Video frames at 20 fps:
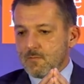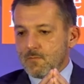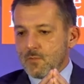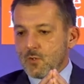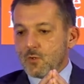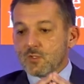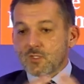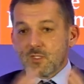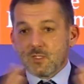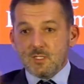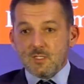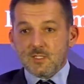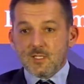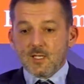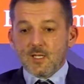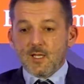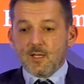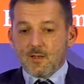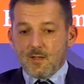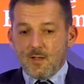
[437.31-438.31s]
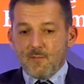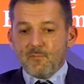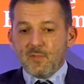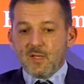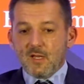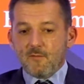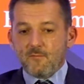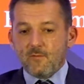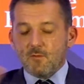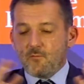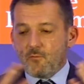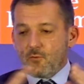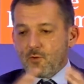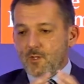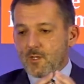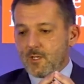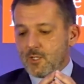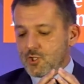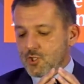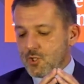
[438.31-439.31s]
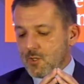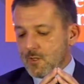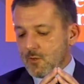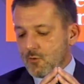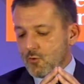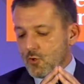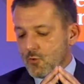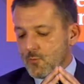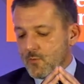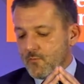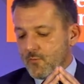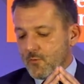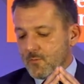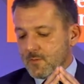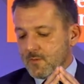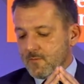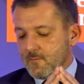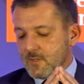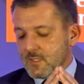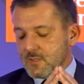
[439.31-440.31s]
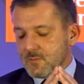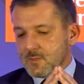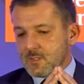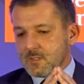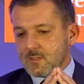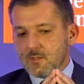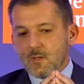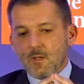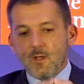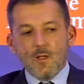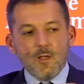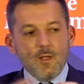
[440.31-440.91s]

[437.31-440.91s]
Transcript: because this is, again, a benefit for the national economy from the investments.